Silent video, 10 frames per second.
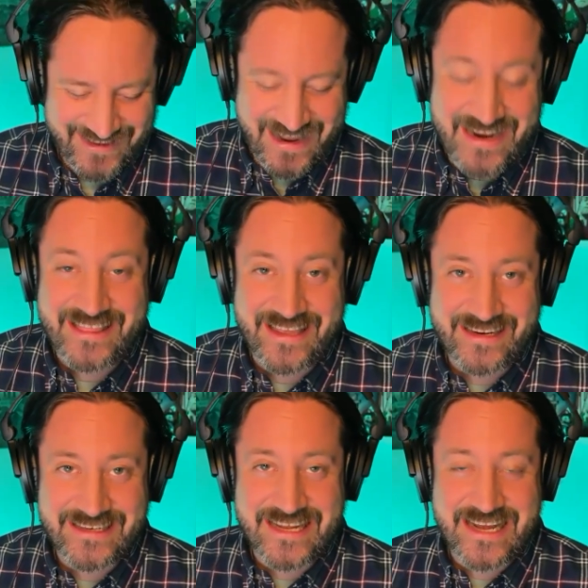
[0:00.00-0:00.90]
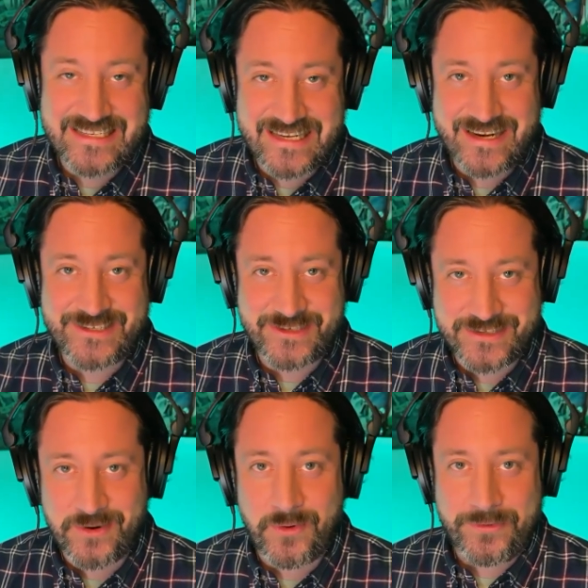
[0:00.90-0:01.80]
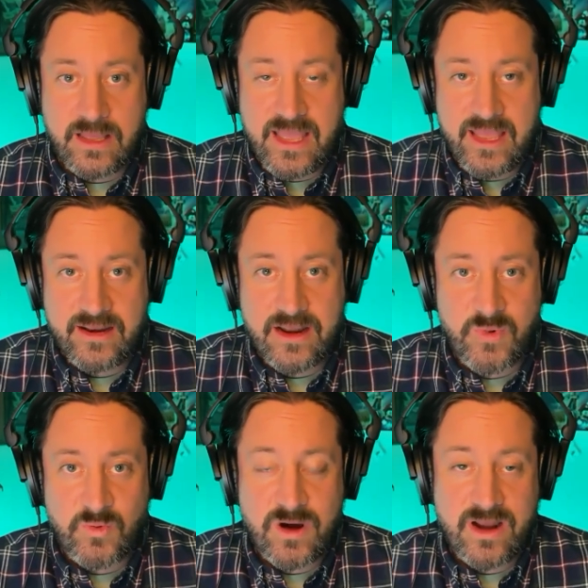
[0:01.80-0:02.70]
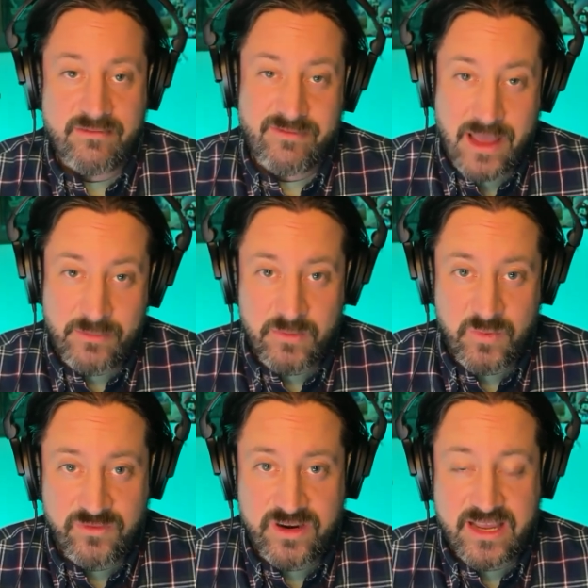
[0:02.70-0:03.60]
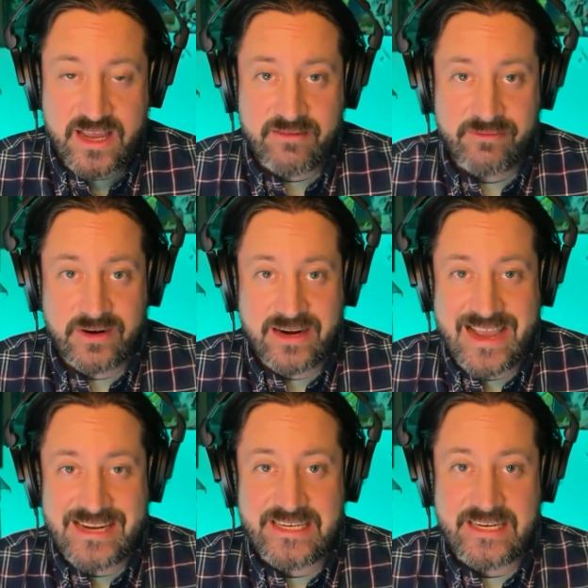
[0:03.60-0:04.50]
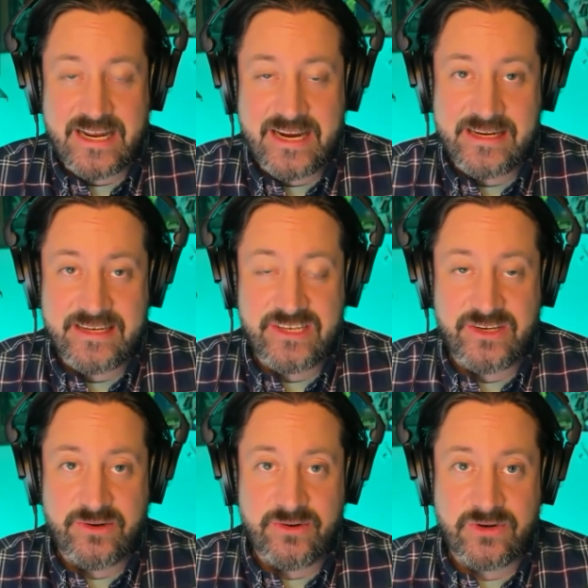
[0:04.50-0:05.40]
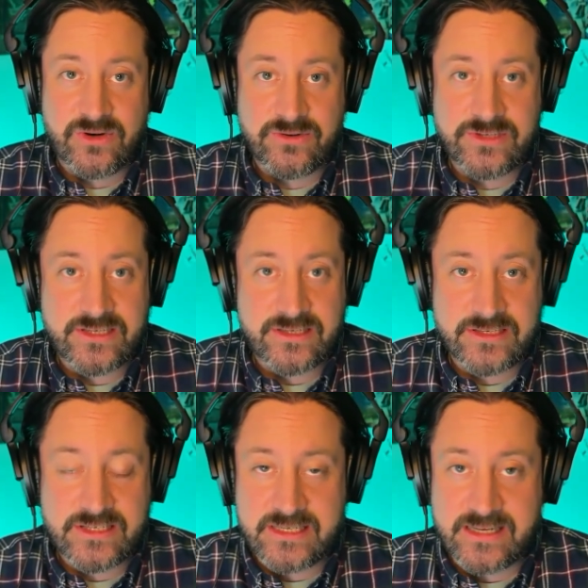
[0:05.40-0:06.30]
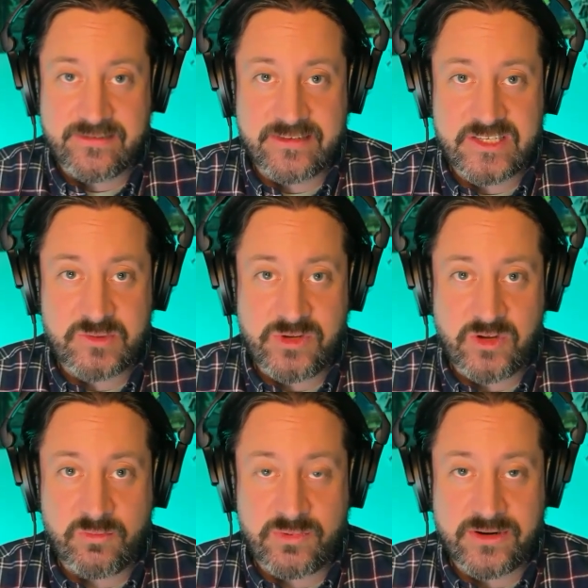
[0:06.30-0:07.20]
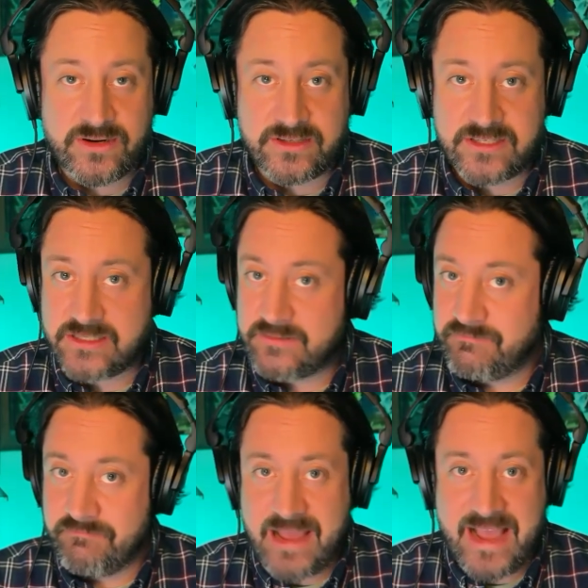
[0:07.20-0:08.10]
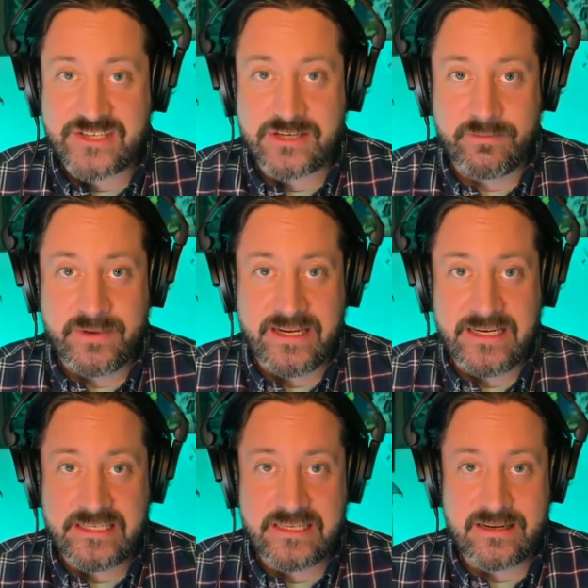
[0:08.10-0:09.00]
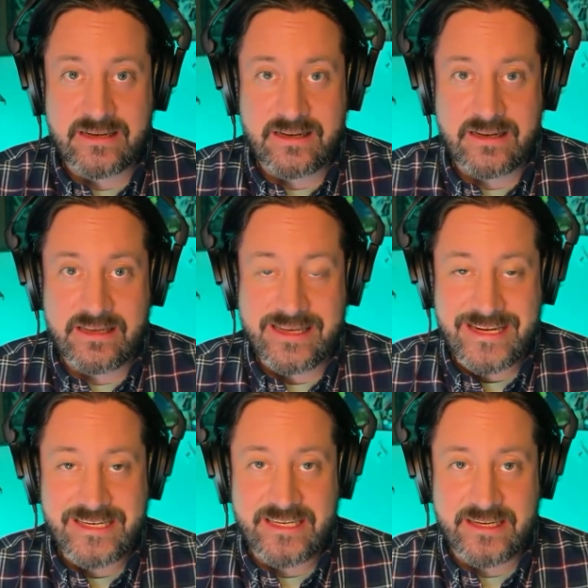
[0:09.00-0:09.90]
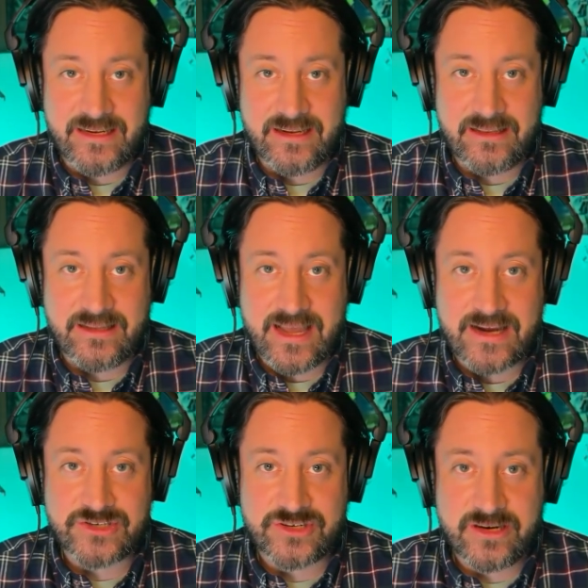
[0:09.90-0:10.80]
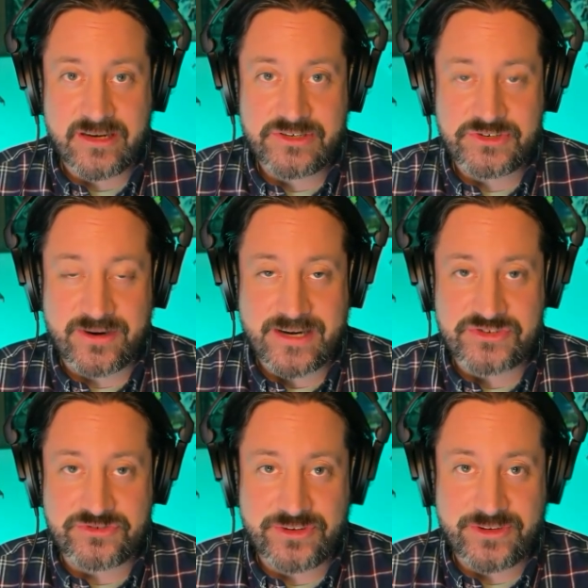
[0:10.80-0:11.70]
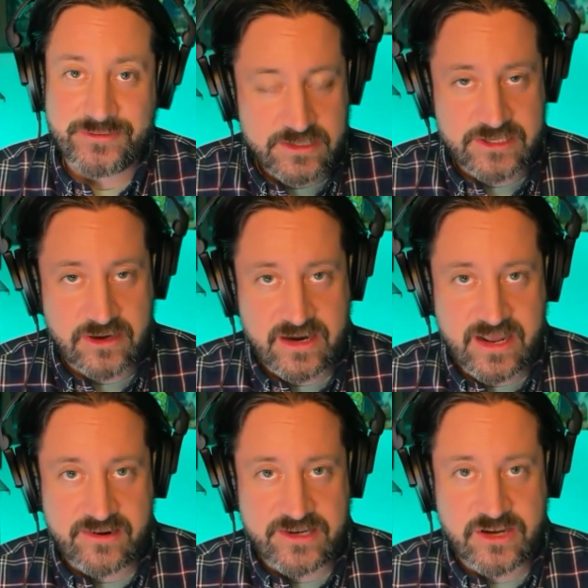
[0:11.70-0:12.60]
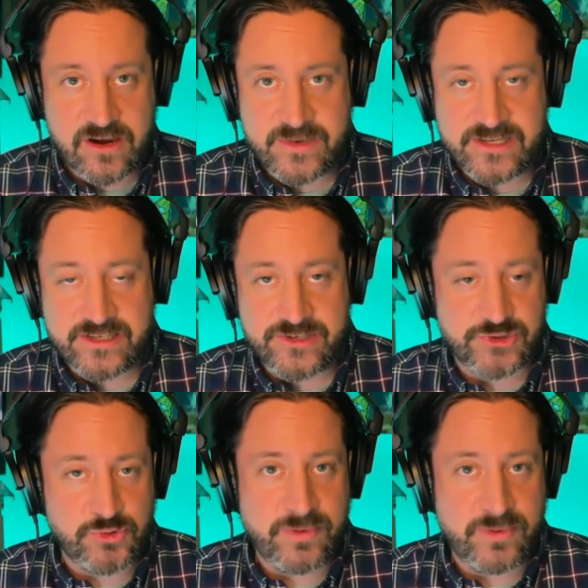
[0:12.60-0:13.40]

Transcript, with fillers: Anything these guys touch is gold. And number one, Family Movie Night for 1982 goes to Steven Spielberg's masterpiece, E.T. The Extraterrestrial, starring Henry Thomas and Drew